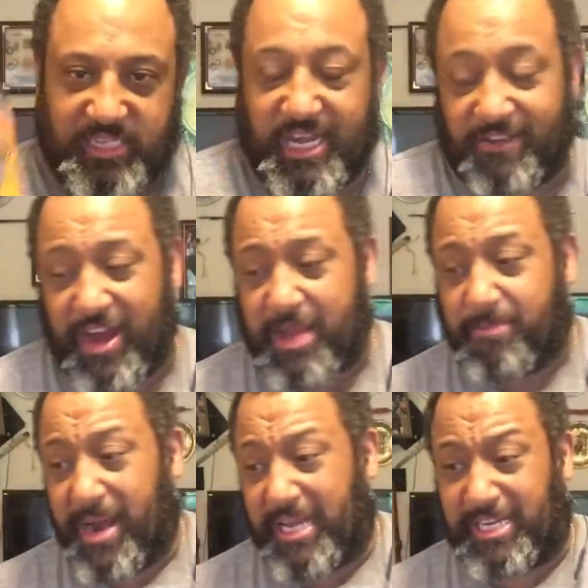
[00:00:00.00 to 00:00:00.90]
And if
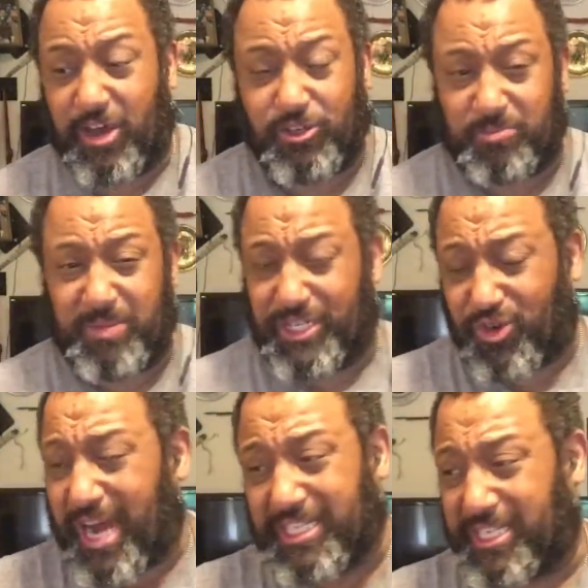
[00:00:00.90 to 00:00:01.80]
anybody
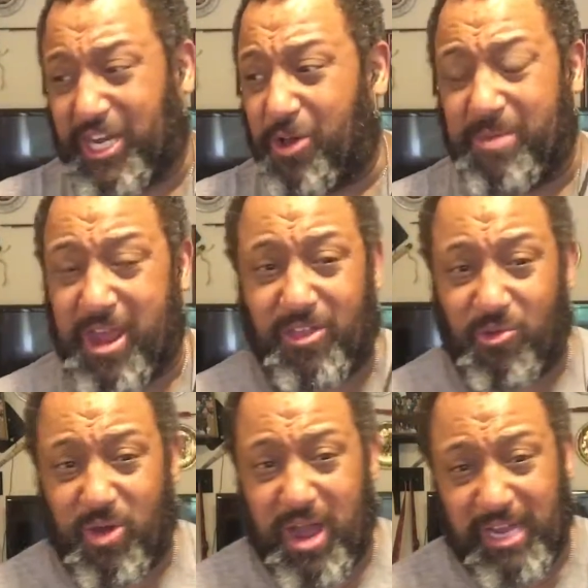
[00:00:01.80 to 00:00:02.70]
tries to tell me
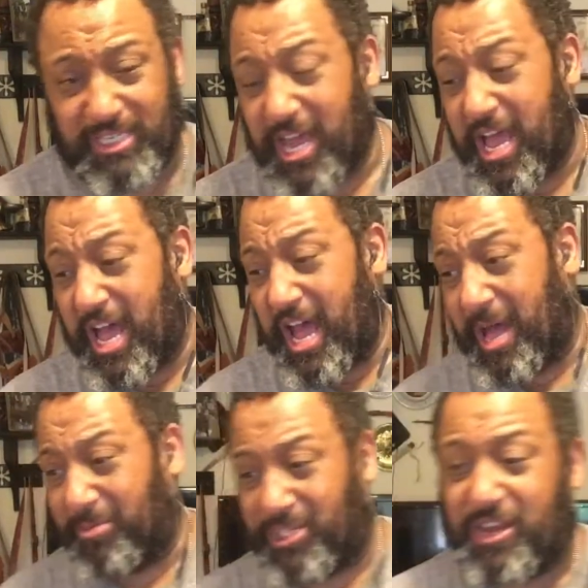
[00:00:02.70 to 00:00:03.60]
otherwise, I'm
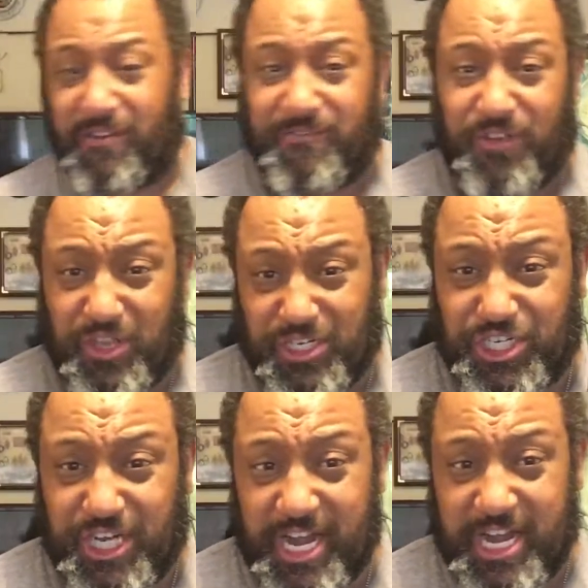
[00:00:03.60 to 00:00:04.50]
going to say you're full of
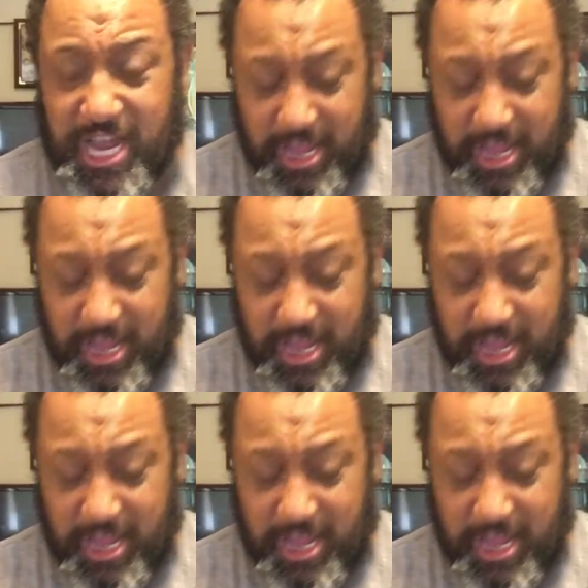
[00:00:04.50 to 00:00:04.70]
shit.